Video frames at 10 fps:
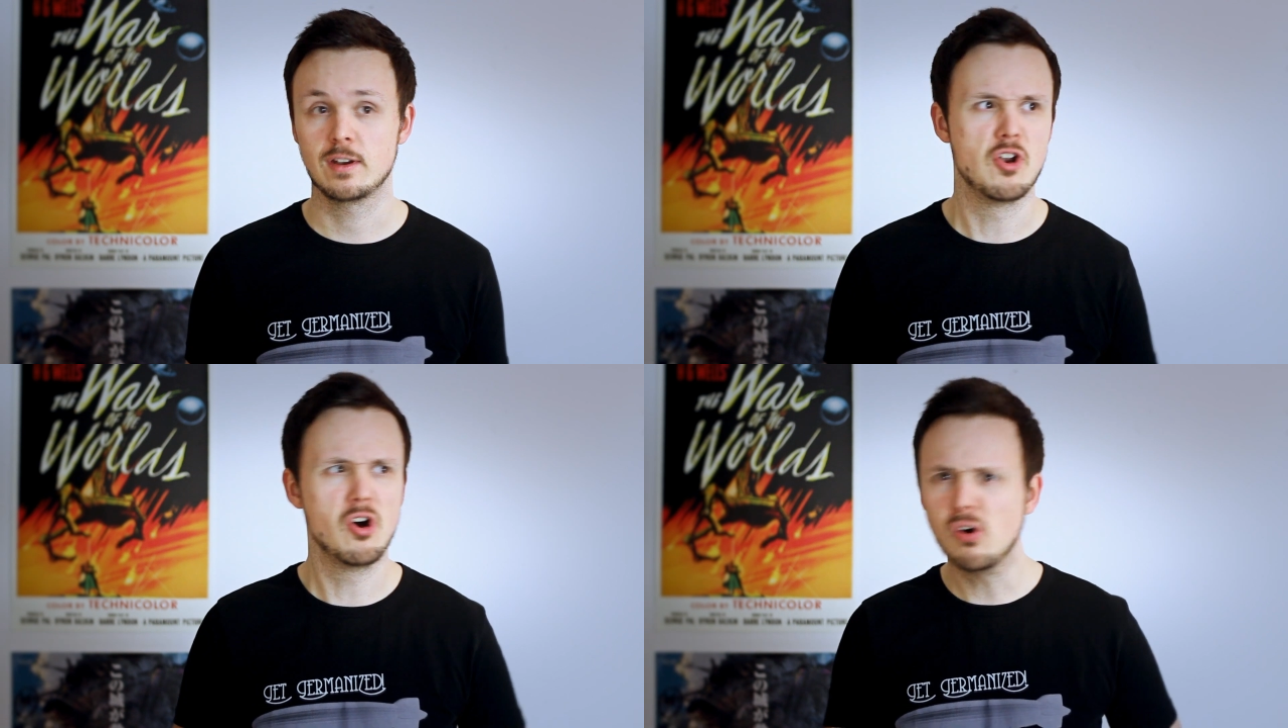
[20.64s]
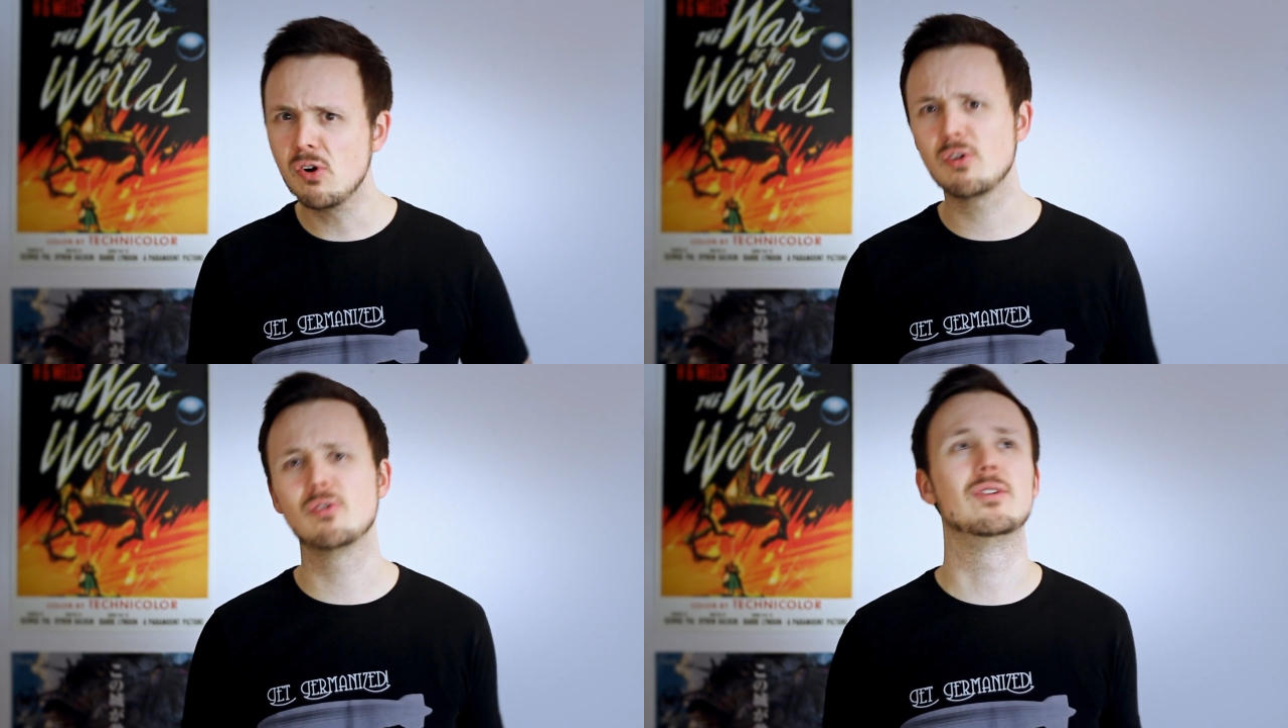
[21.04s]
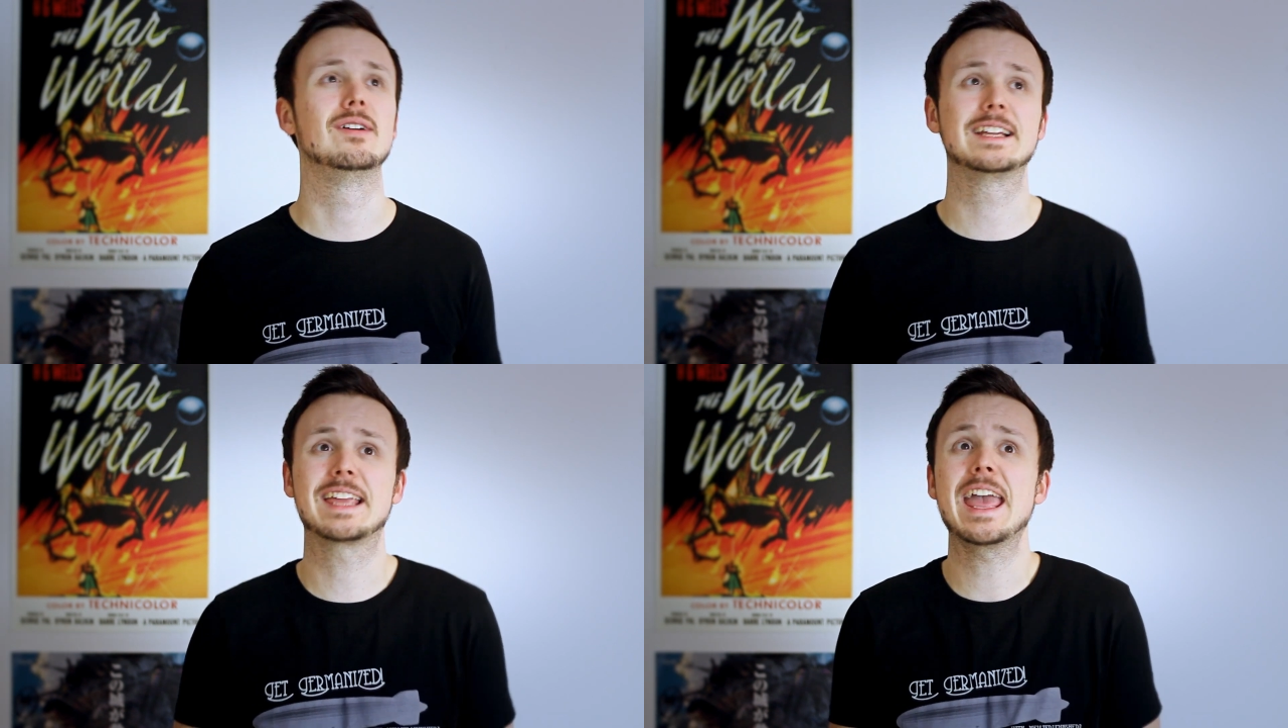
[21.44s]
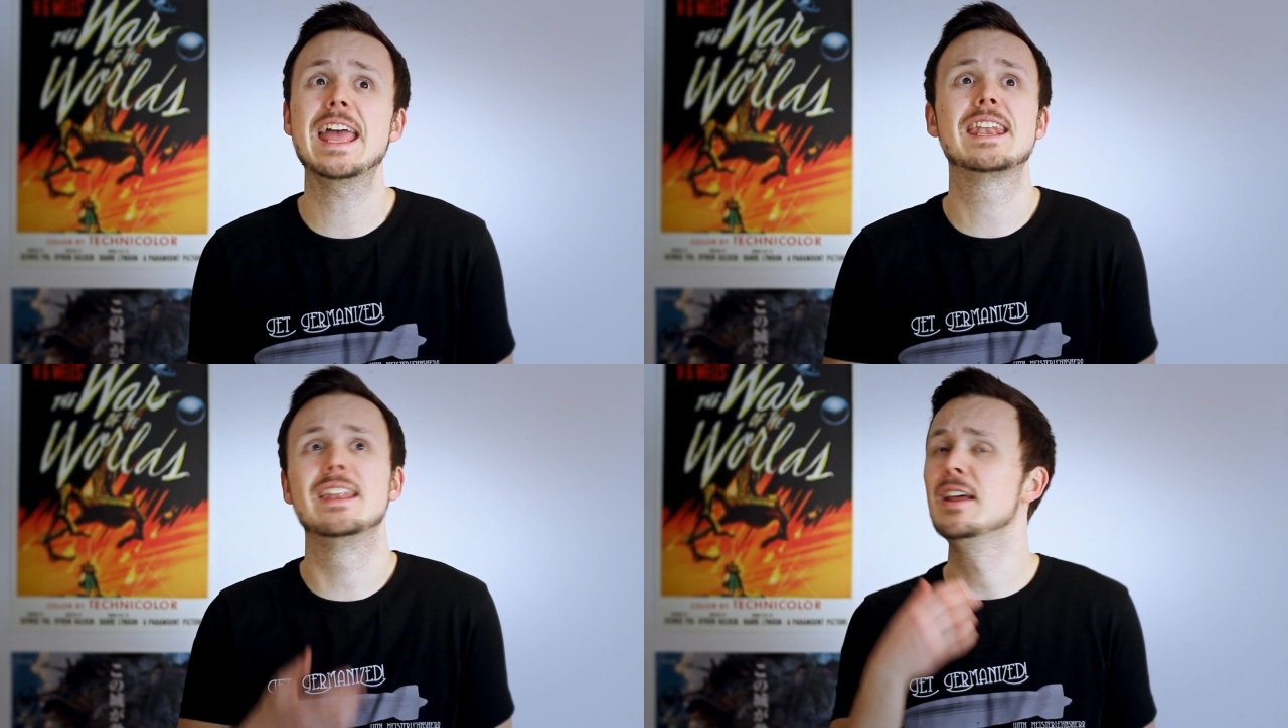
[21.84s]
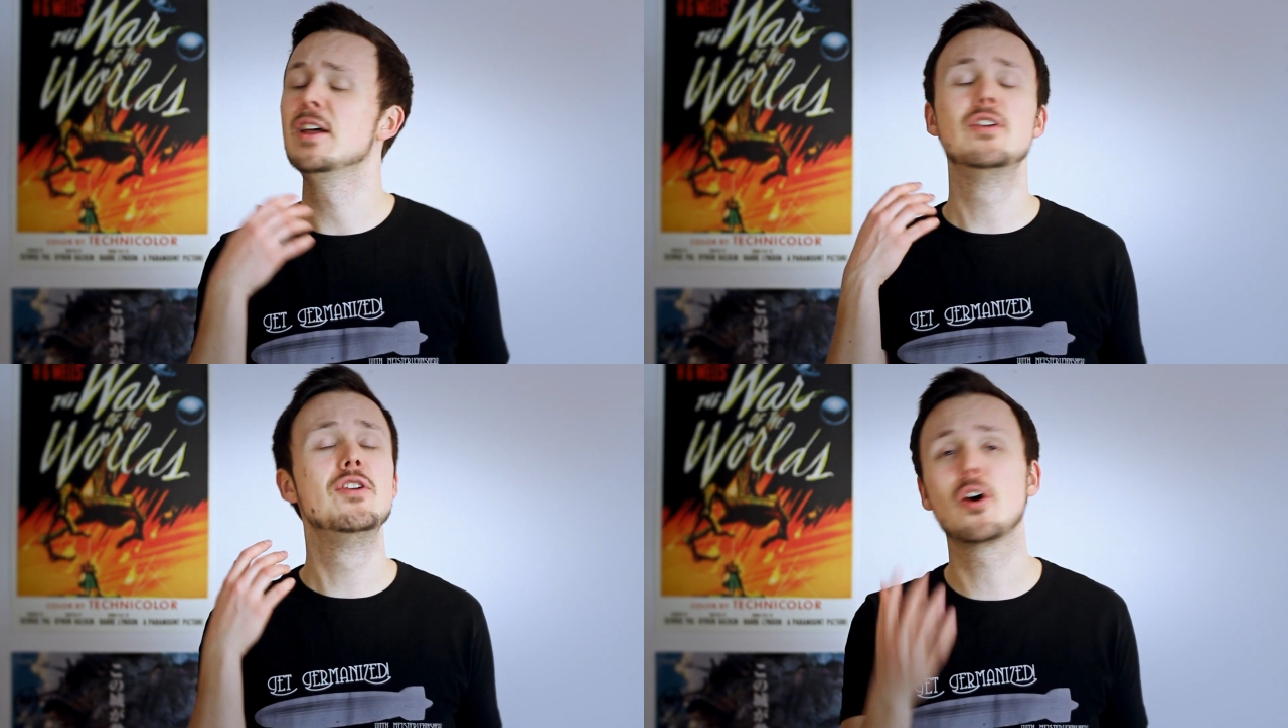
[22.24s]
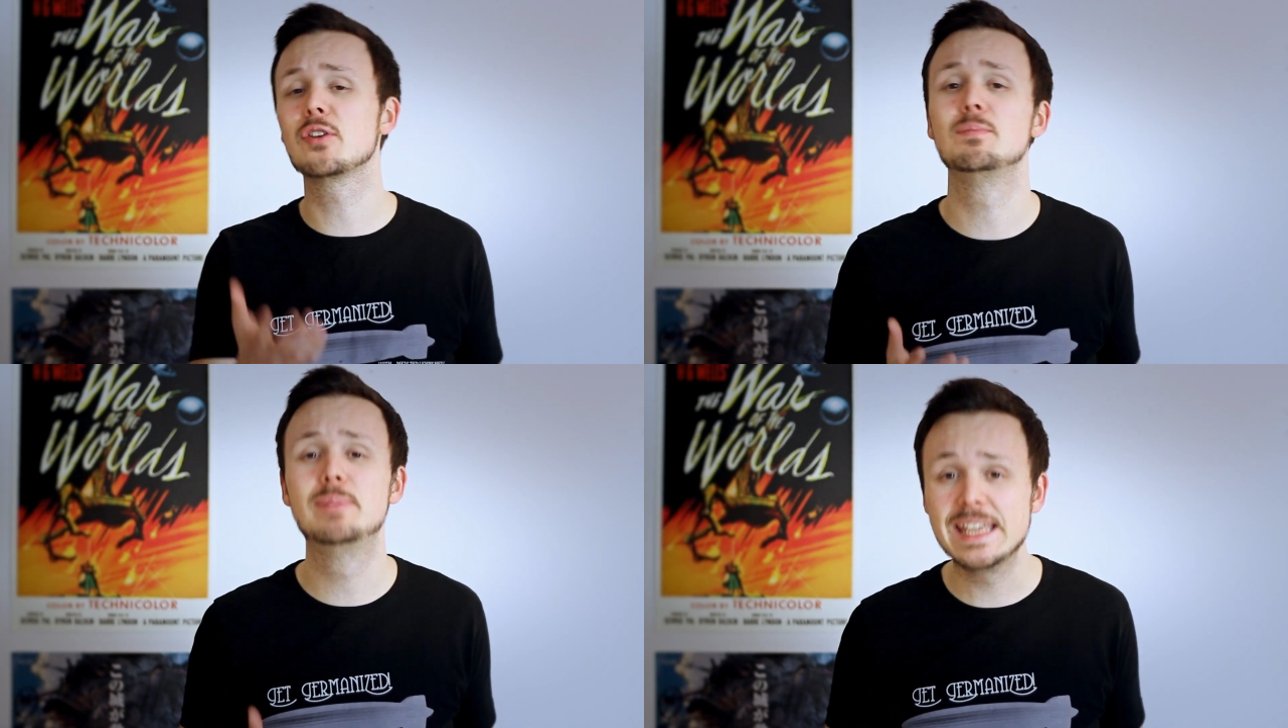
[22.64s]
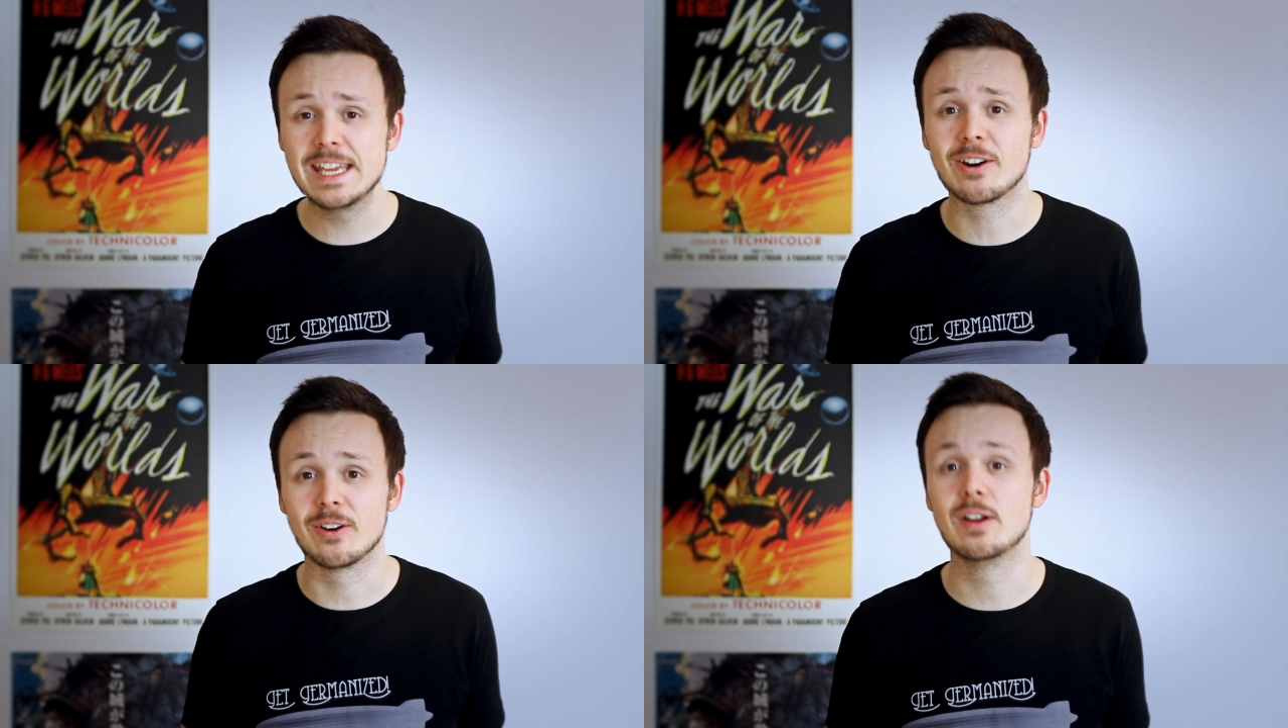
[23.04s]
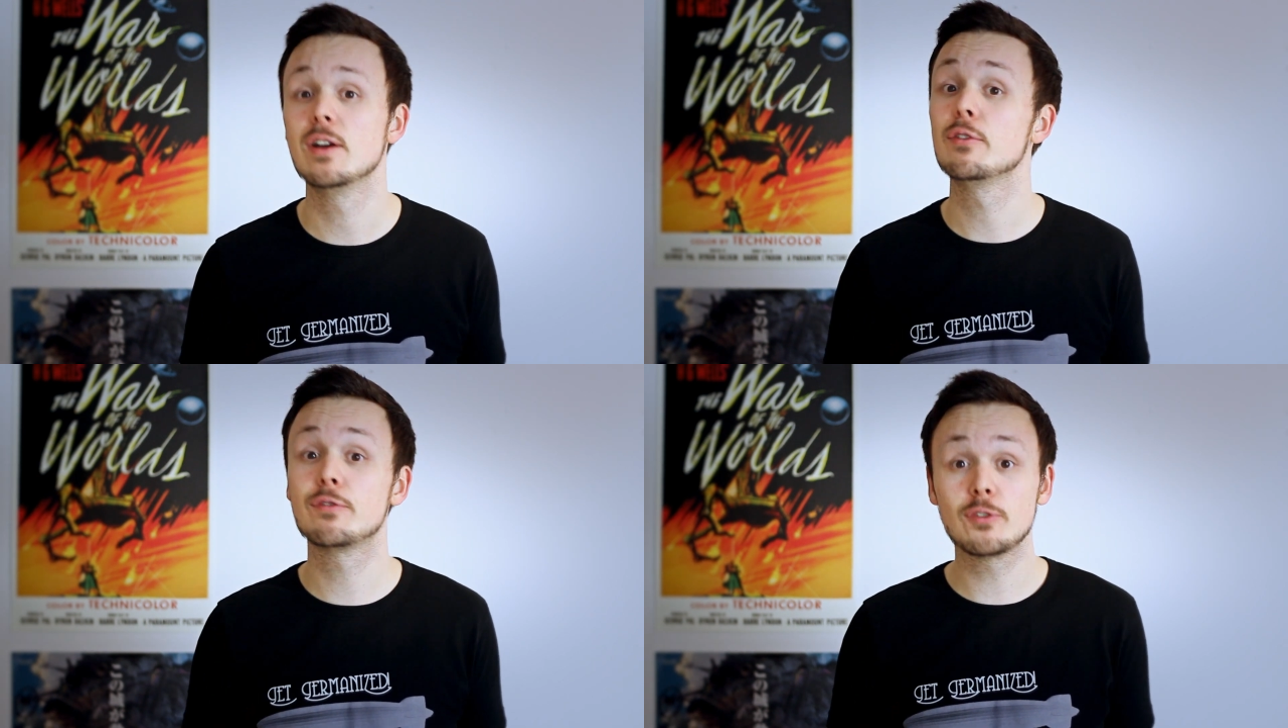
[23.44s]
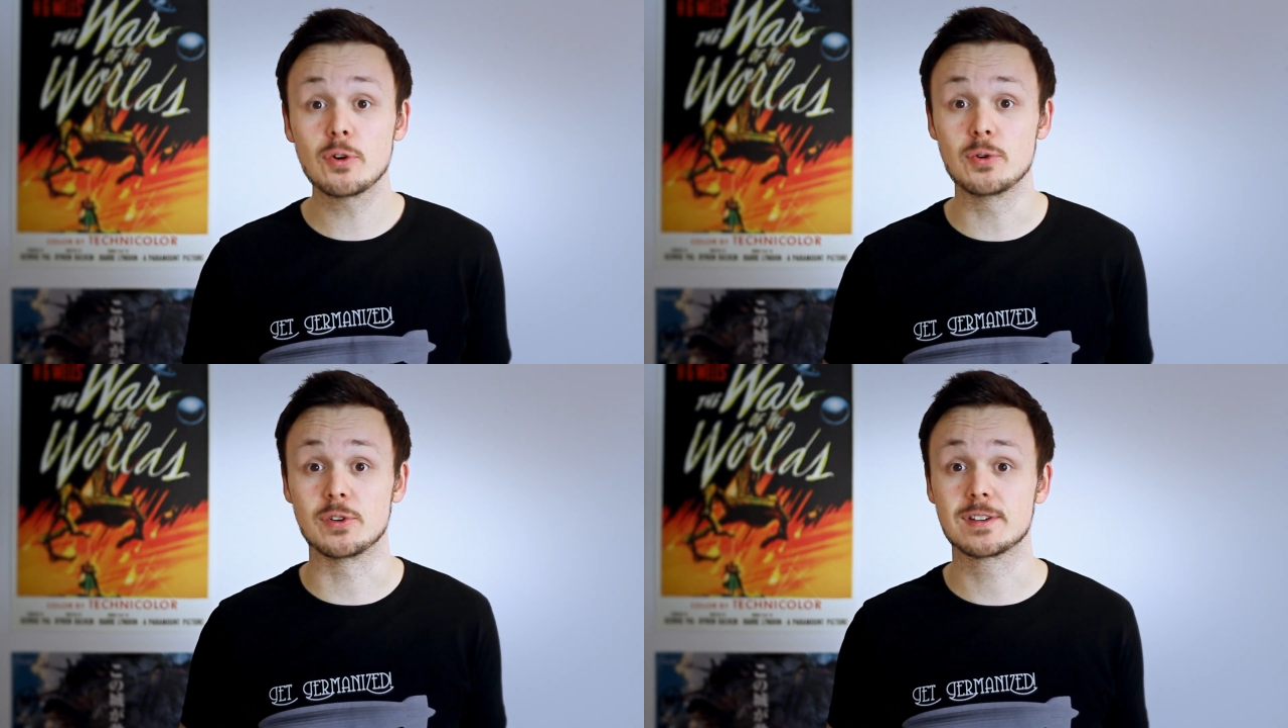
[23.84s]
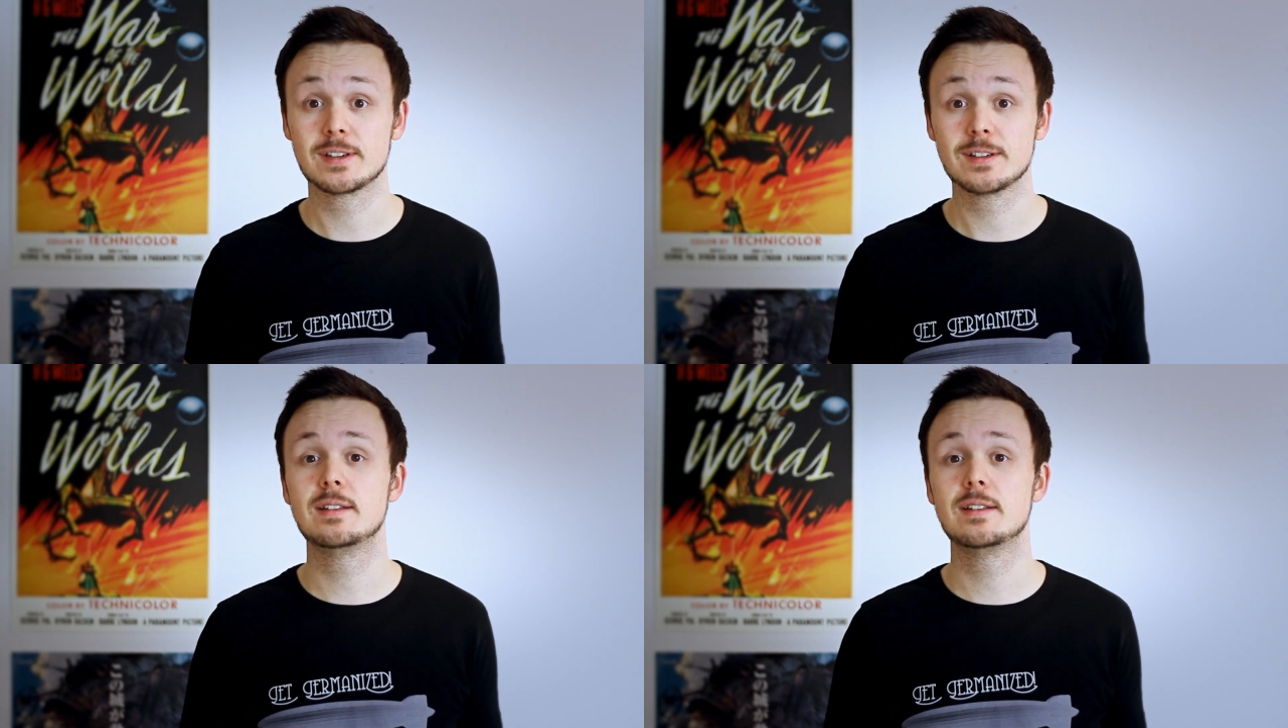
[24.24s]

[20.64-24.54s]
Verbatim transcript: No, again, not beer, fruit.